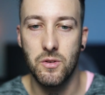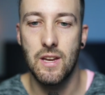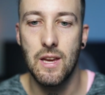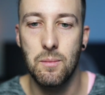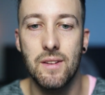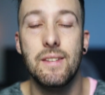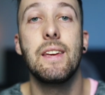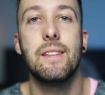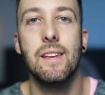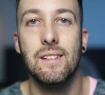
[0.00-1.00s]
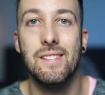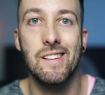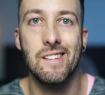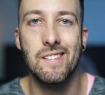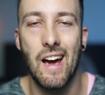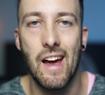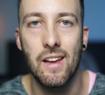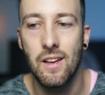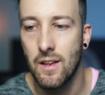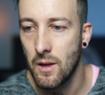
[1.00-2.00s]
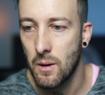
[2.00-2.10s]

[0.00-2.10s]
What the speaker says: to keep the details in the sky,